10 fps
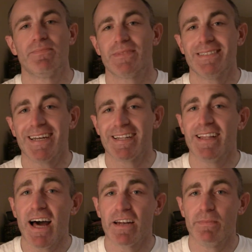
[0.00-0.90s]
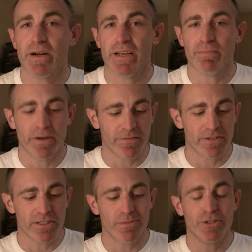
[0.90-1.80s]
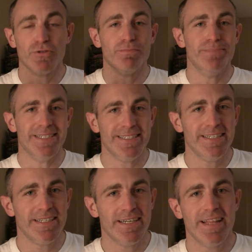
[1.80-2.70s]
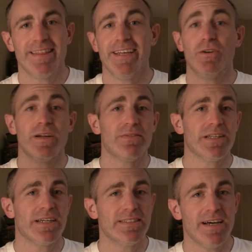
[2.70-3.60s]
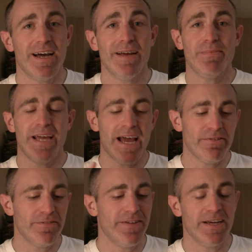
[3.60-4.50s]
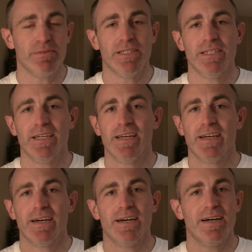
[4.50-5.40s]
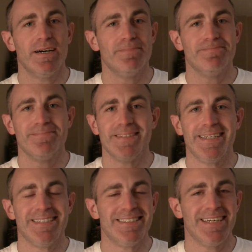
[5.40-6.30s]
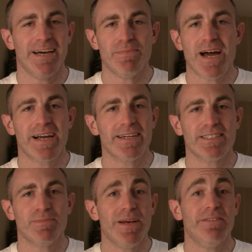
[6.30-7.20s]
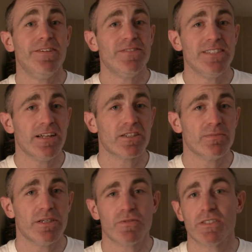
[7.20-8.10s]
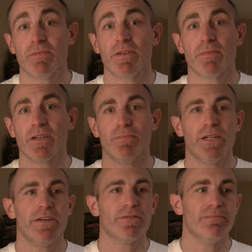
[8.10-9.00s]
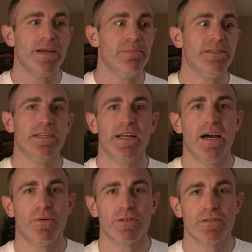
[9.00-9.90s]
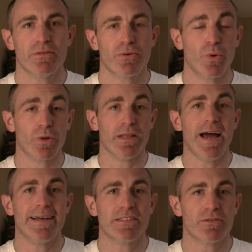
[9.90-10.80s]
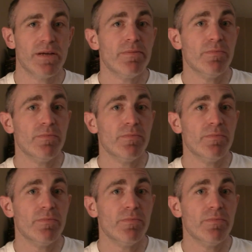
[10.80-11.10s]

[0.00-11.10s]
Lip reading: It's not a lot of money, but for someone who's busy, they don't have a lot of time, they have a family, I'm not going to spend $15 a month for something I'm going to play for maybe 10 hours or less, or maybe